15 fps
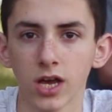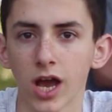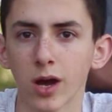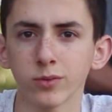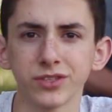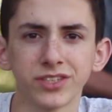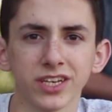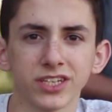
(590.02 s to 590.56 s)
I
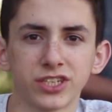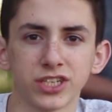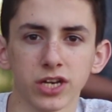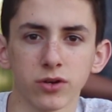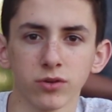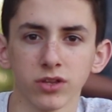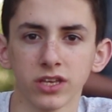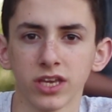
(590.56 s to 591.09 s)
would say
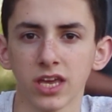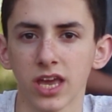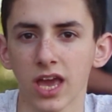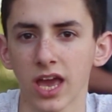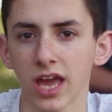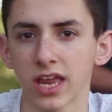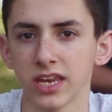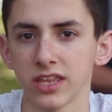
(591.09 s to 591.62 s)
generally
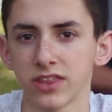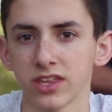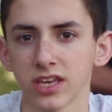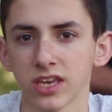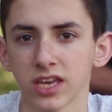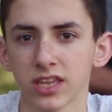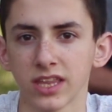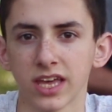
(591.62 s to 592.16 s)

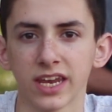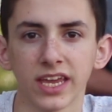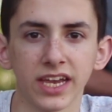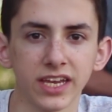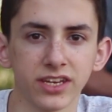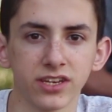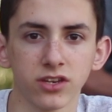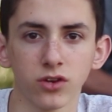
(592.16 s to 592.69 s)
anything in that
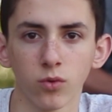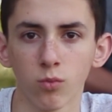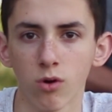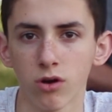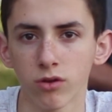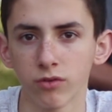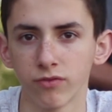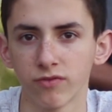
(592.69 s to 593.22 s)
18 to
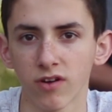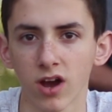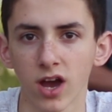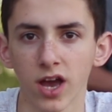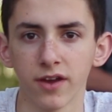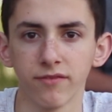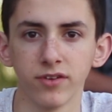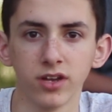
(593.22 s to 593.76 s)

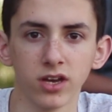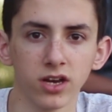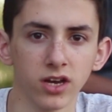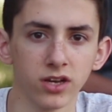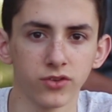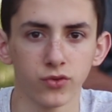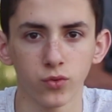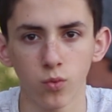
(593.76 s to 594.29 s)
105
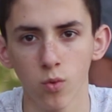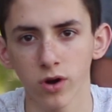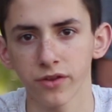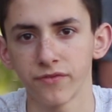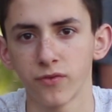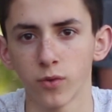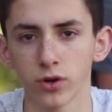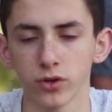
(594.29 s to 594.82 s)
to
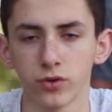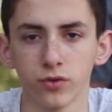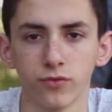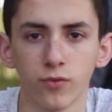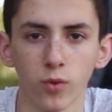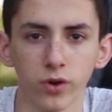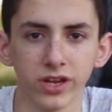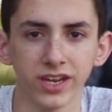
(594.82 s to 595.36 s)
24 to
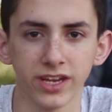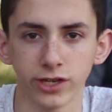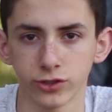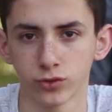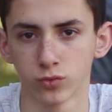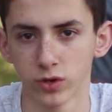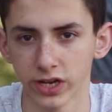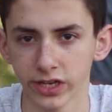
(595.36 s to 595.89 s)

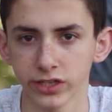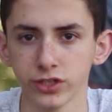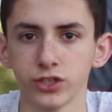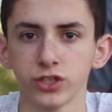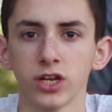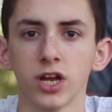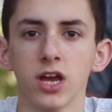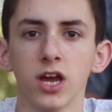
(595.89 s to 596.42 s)
240-ish
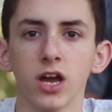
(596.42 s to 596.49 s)
range